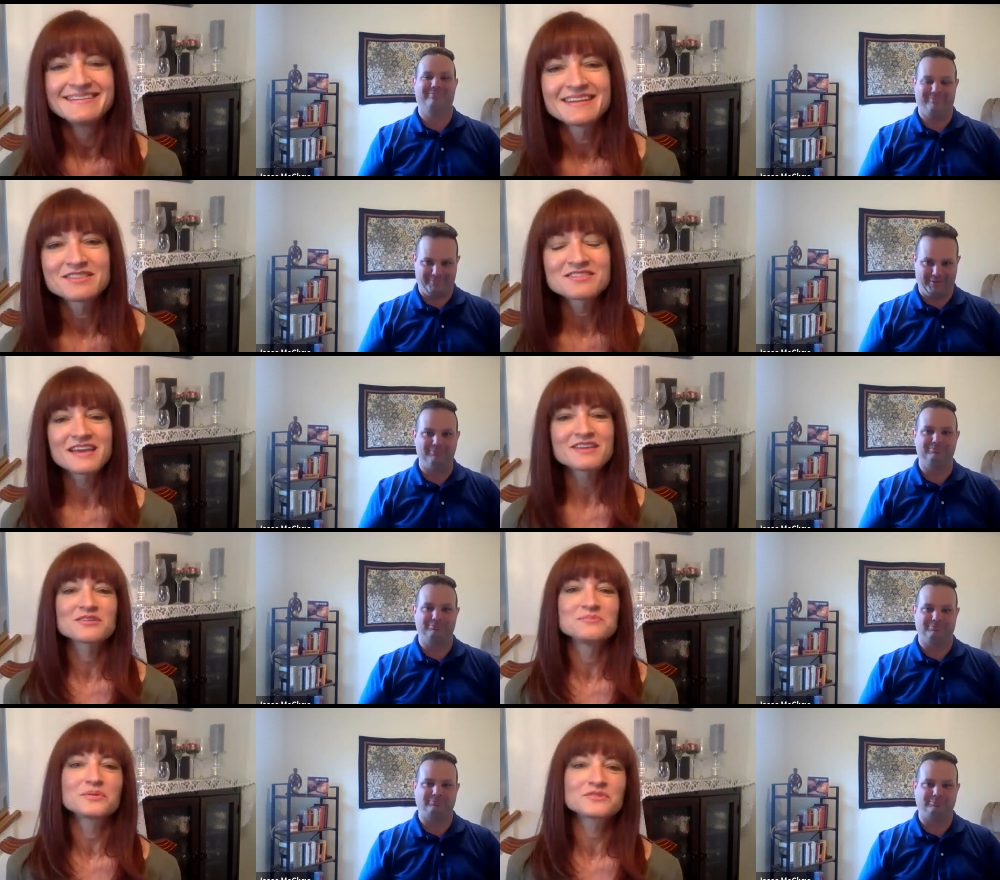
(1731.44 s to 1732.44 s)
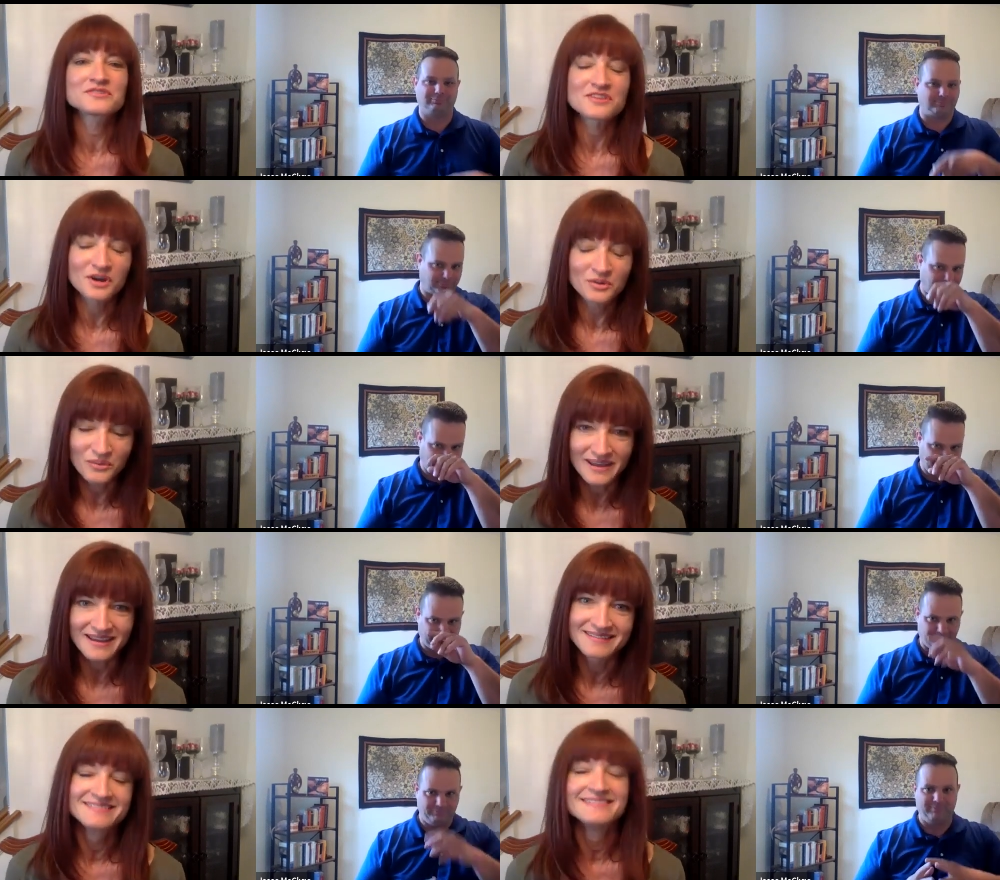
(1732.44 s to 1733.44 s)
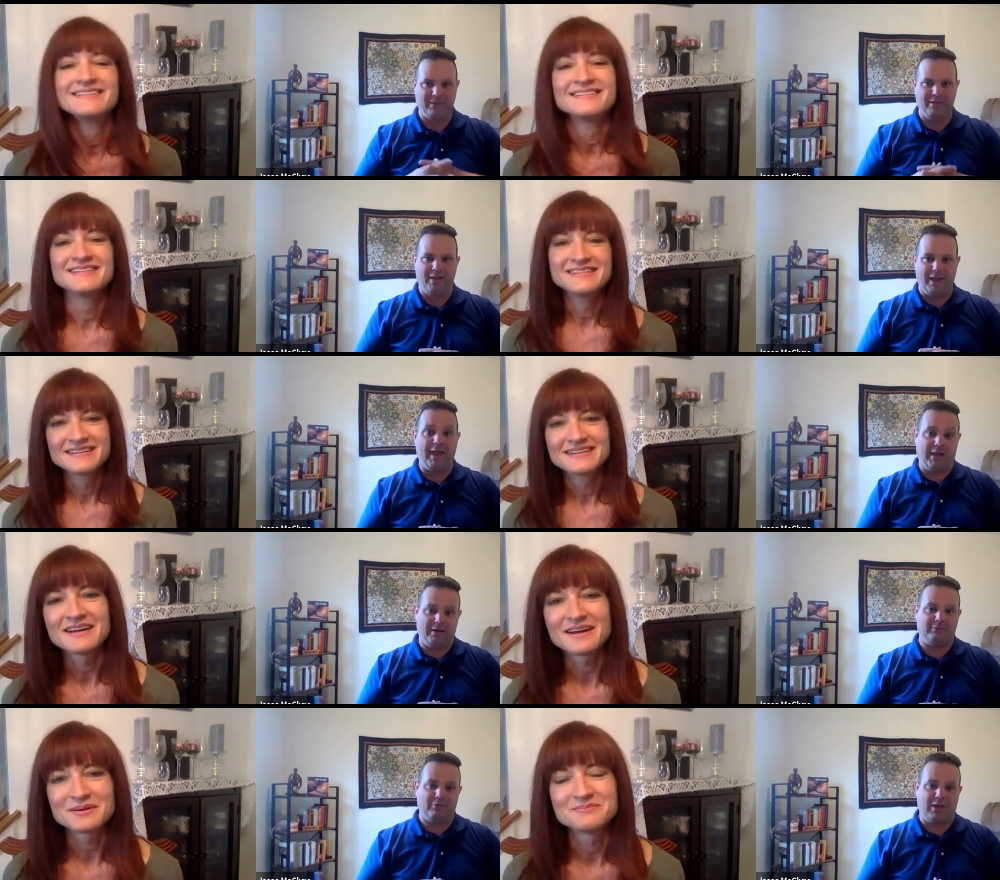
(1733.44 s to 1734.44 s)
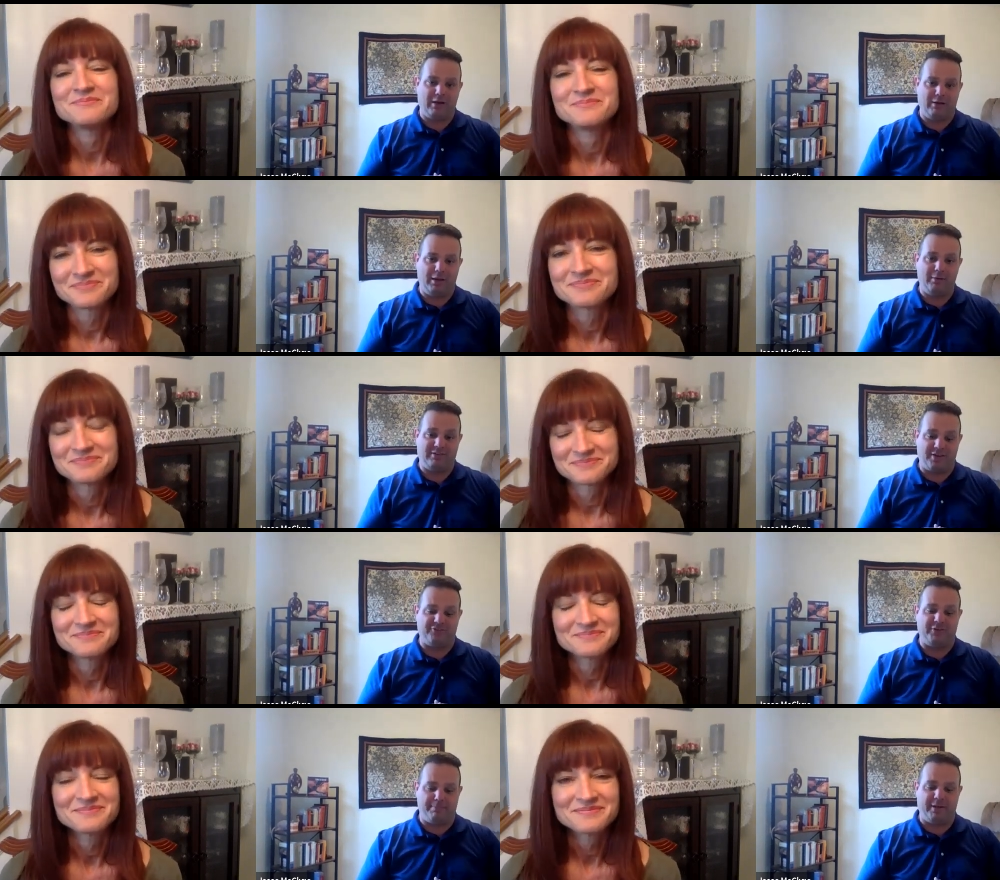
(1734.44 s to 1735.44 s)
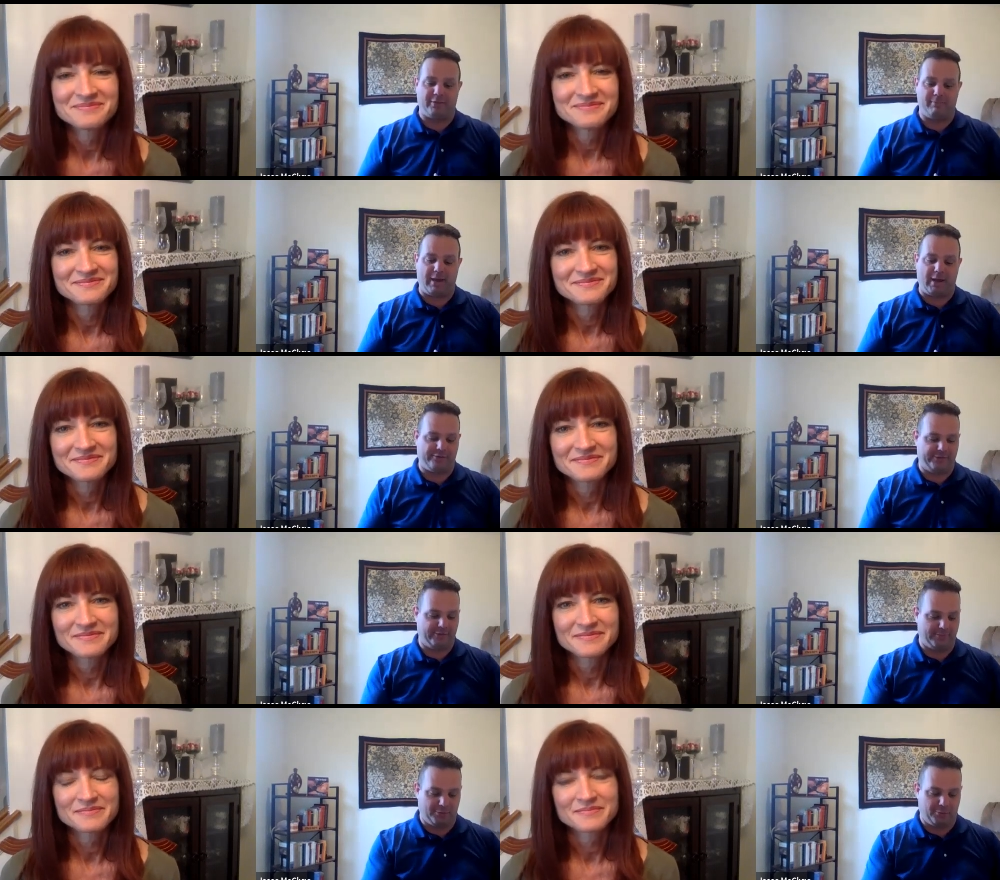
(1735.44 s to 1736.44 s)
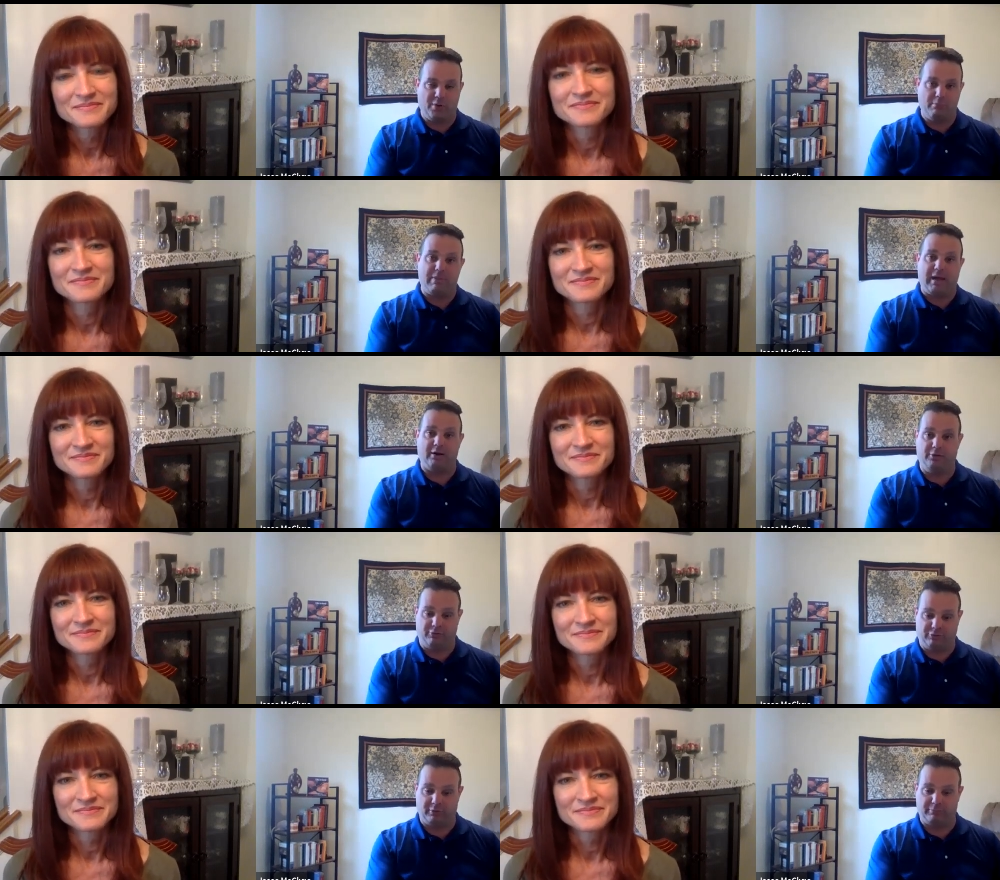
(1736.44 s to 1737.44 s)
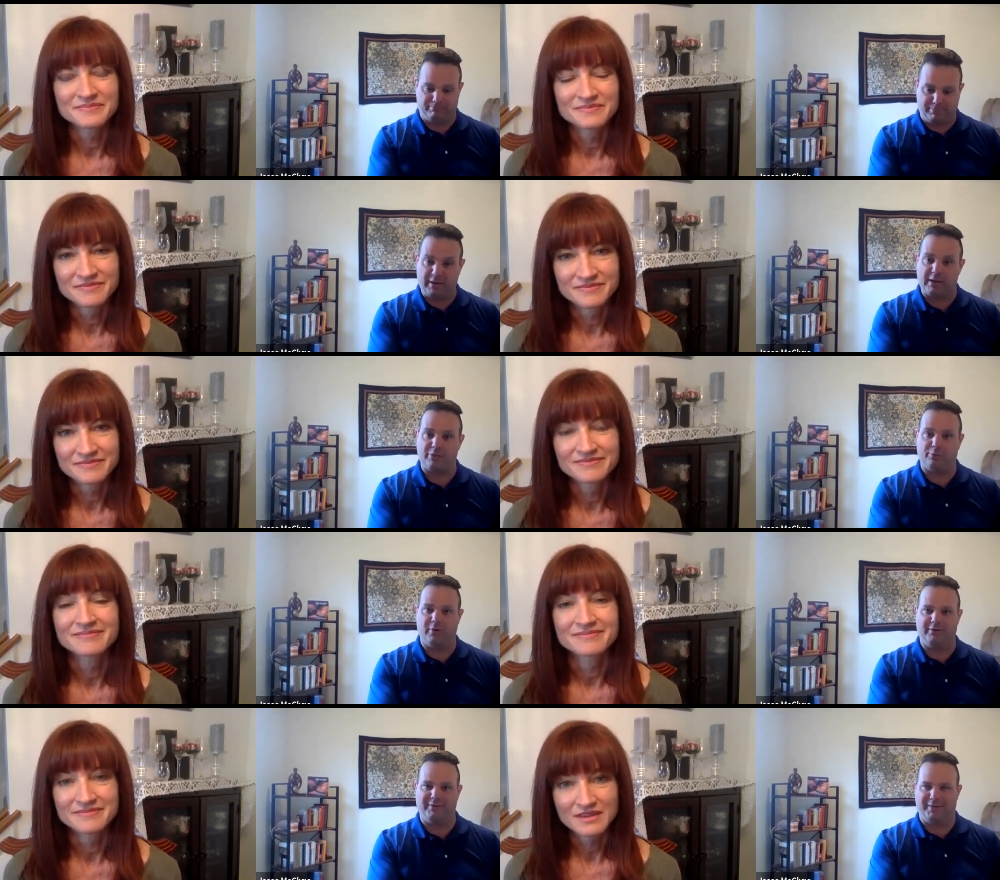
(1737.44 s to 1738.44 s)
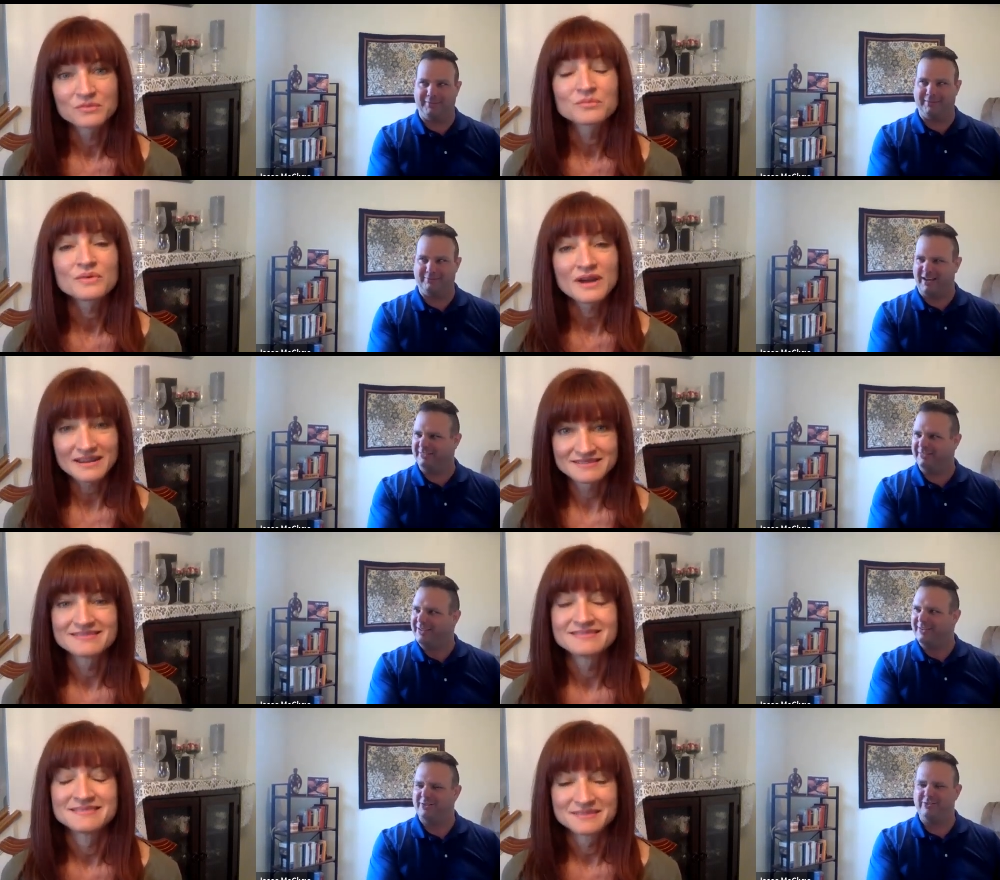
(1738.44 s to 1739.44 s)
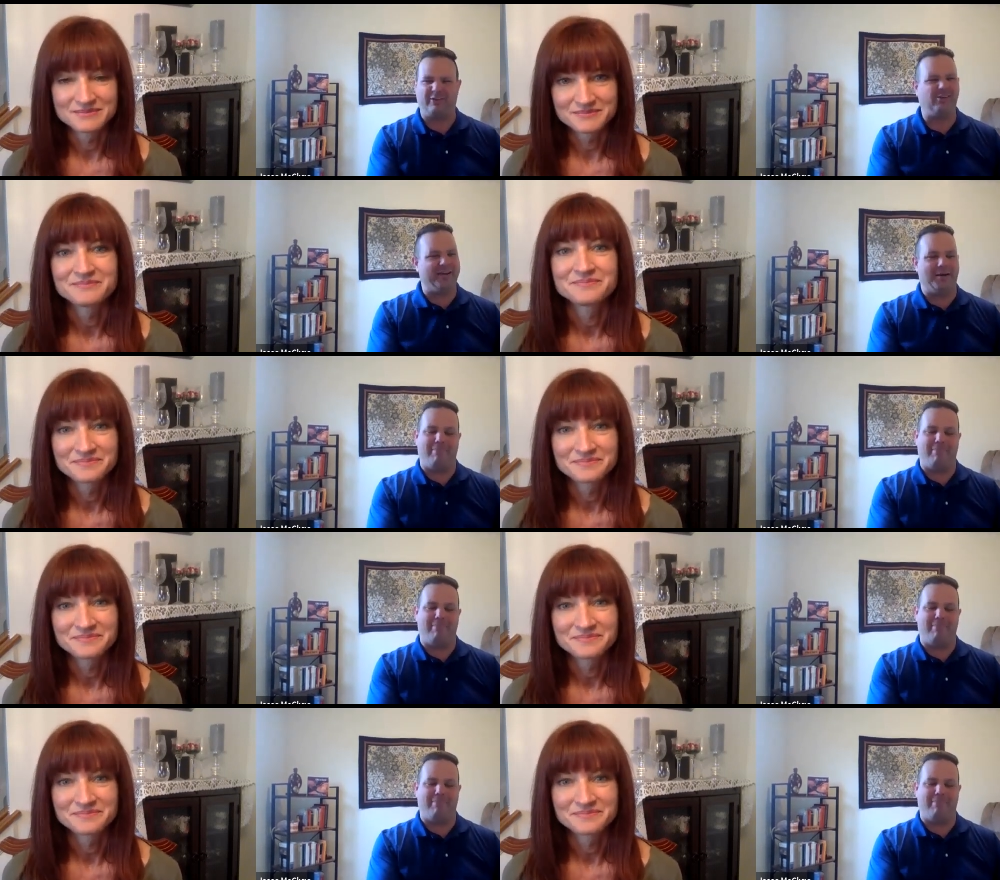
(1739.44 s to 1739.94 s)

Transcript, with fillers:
Speaker 1: Let's take some burdens away.
Speaker 2: And uh, and definitely pick the battles in terms of the one battle you should pick, the one right calling it